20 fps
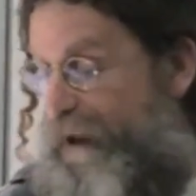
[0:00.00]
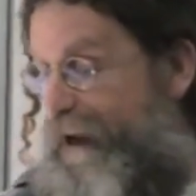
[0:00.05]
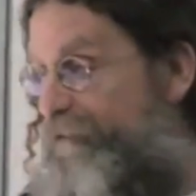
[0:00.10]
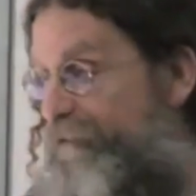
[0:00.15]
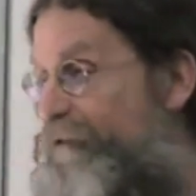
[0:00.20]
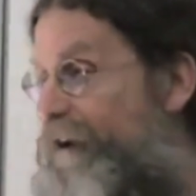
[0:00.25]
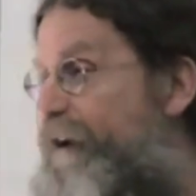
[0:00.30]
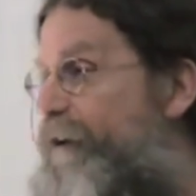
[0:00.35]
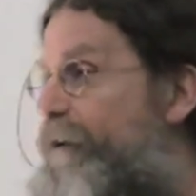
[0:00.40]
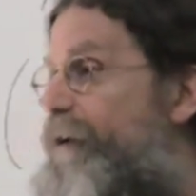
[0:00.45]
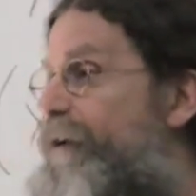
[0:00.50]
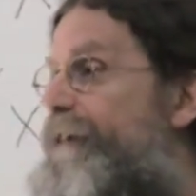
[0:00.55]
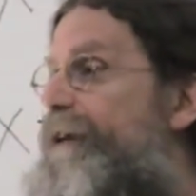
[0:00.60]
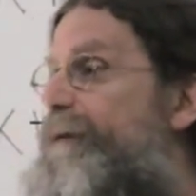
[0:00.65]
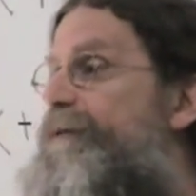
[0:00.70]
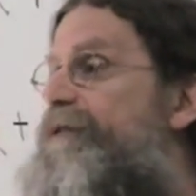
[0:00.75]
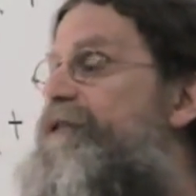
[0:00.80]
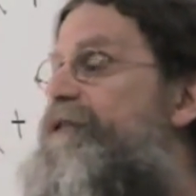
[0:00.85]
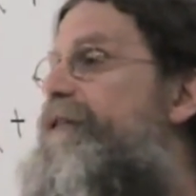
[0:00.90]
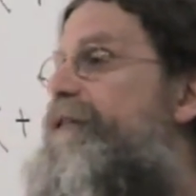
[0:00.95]
I recall there
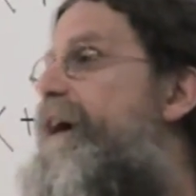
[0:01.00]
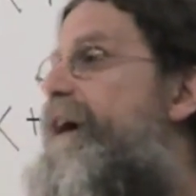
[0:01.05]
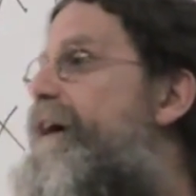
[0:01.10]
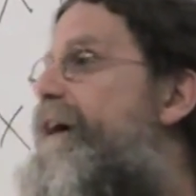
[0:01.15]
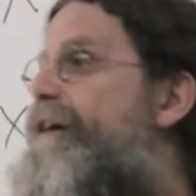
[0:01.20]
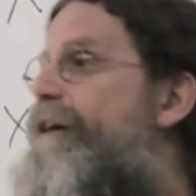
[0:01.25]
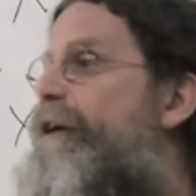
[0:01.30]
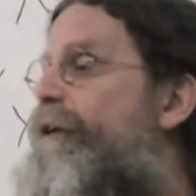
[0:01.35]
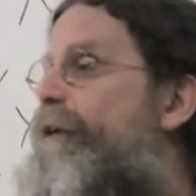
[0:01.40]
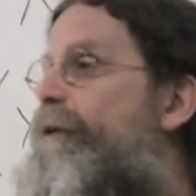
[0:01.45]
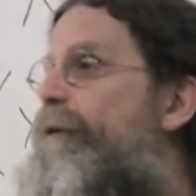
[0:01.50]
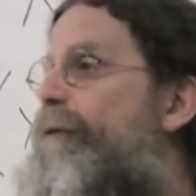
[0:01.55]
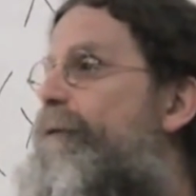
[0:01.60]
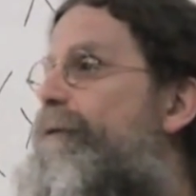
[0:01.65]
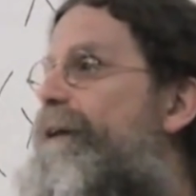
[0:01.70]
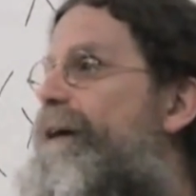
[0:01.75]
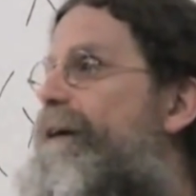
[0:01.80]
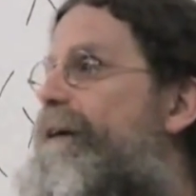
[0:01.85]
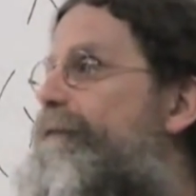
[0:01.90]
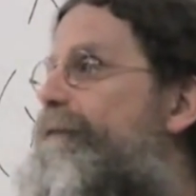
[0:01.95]
was not a whole
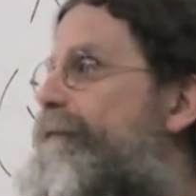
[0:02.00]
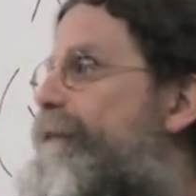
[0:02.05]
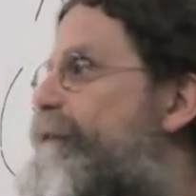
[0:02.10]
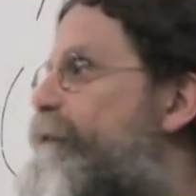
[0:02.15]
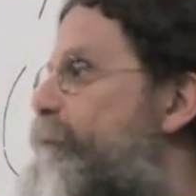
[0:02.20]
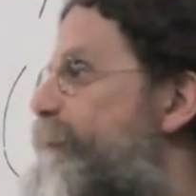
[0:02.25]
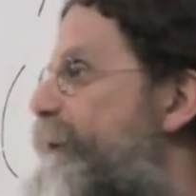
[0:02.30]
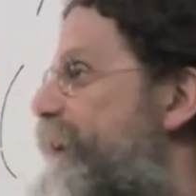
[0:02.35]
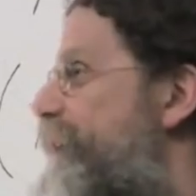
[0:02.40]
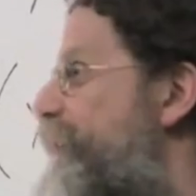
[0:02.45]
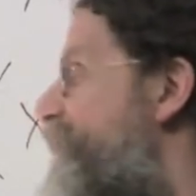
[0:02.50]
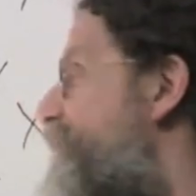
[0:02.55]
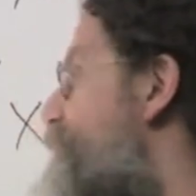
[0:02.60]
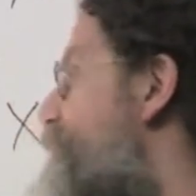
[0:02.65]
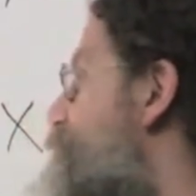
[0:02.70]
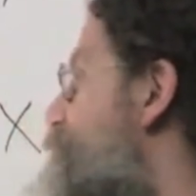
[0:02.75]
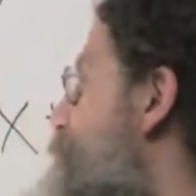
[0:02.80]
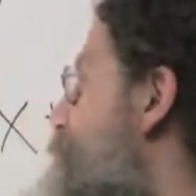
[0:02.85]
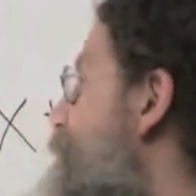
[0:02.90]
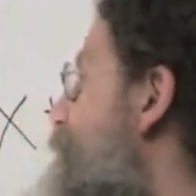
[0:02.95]
lot of illuminating
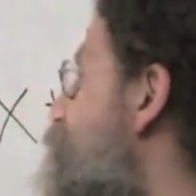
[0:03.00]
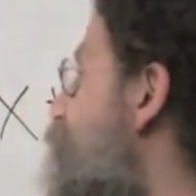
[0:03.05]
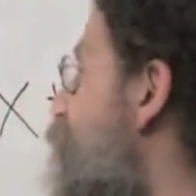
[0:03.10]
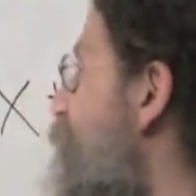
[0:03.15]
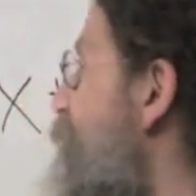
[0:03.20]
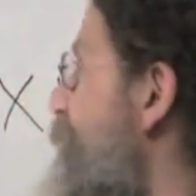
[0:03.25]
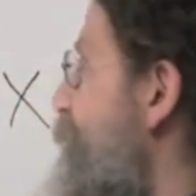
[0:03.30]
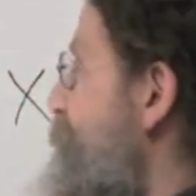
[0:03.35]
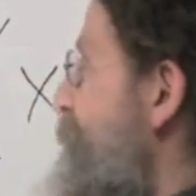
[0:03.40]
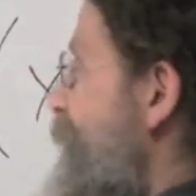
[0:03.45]
information in the